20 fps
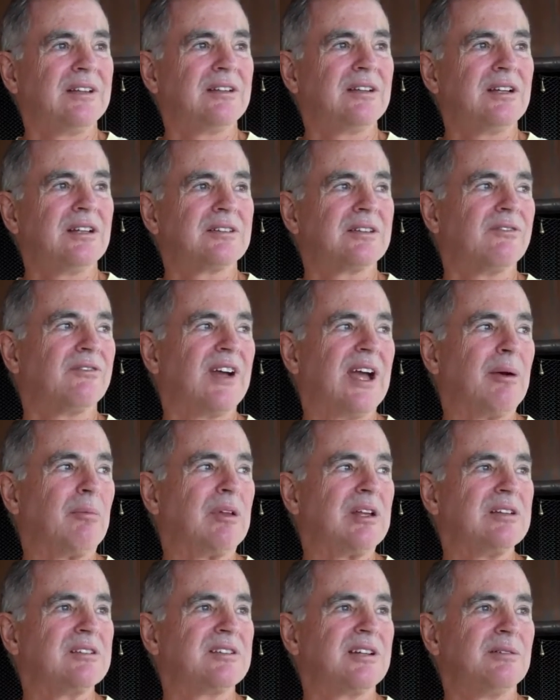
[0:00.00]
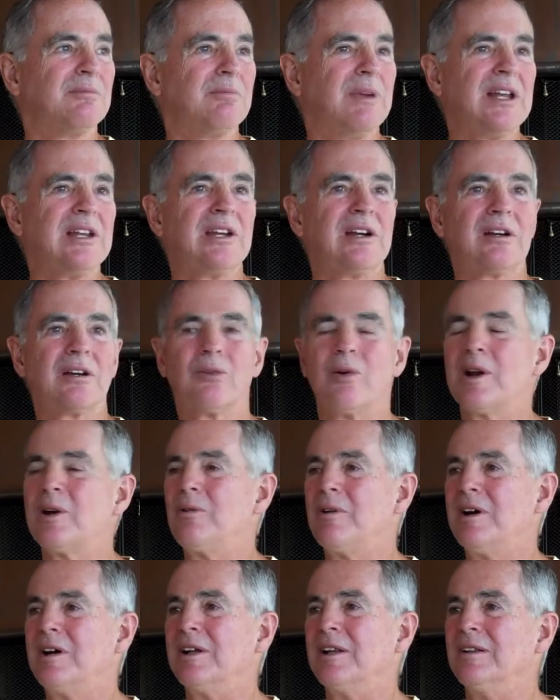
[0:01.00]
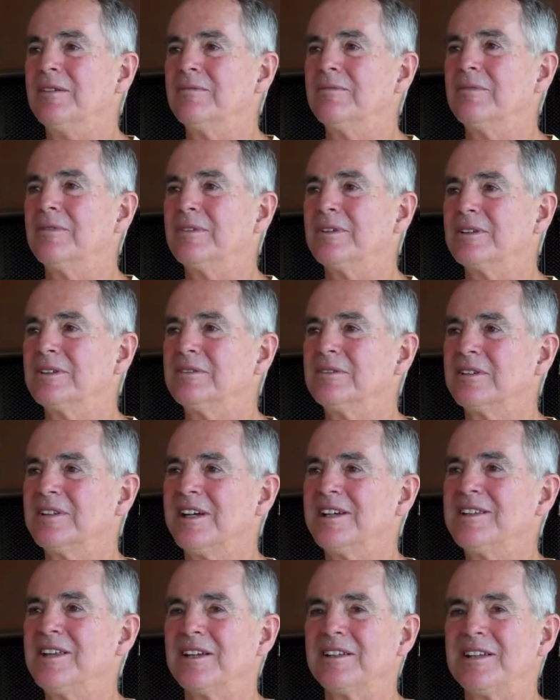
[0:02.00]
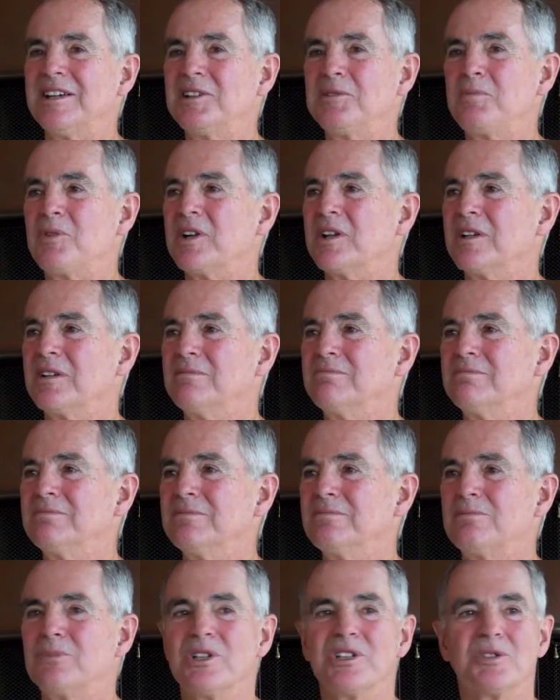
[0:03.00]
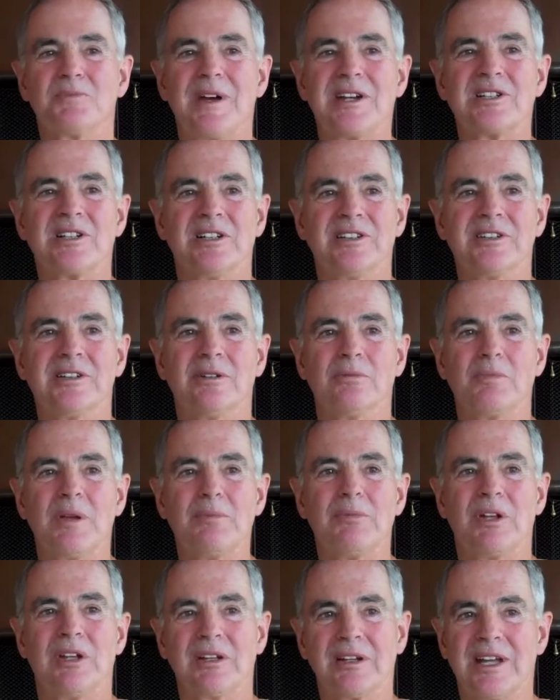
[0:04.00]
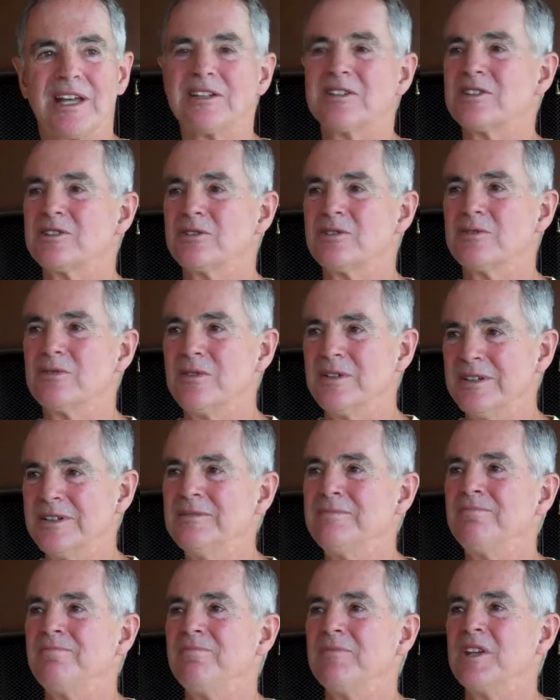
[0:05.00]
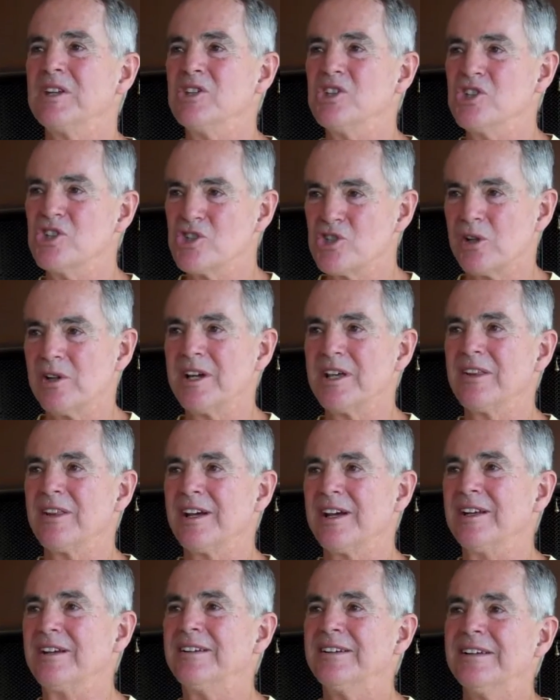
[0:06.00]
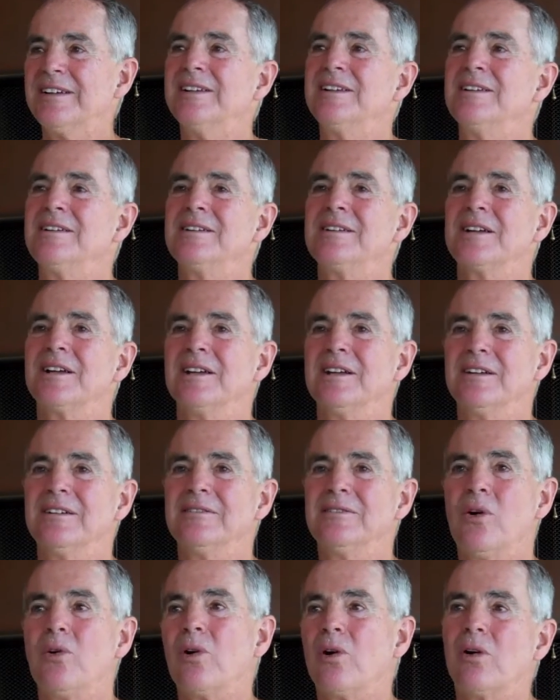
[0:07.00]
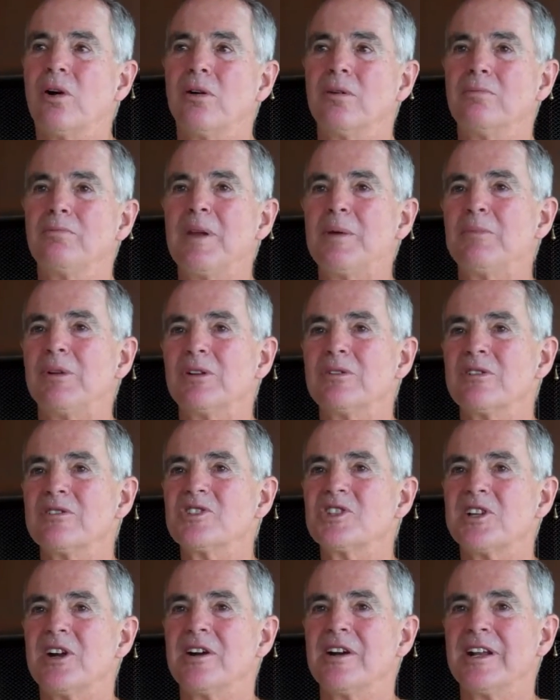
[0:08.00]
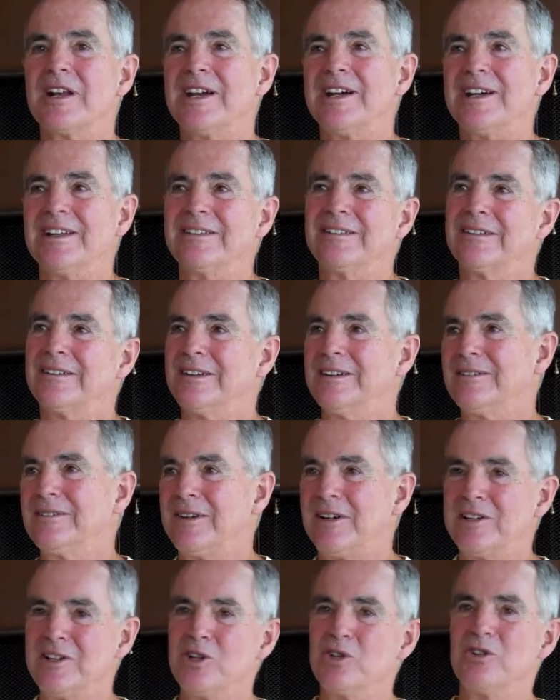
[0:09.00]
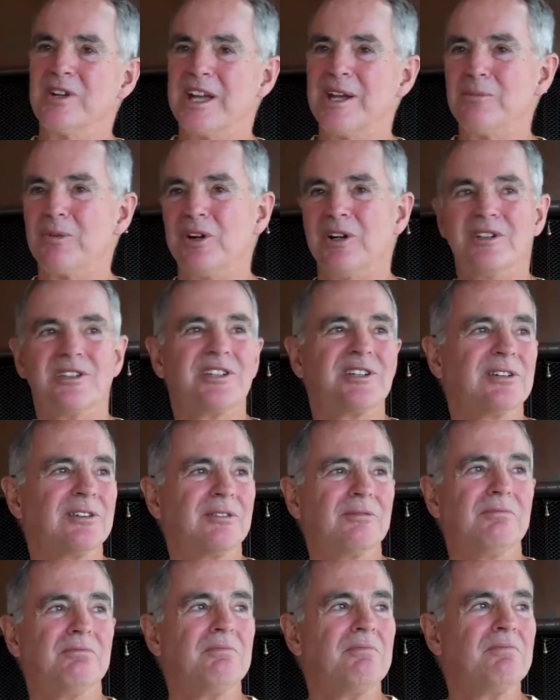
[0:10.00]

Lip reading: look at the families that have been here quite a while, you know, and I think that's pretty special too. People that get to enjoy that, you know, or people who are starting out, you know, or new neighbors who,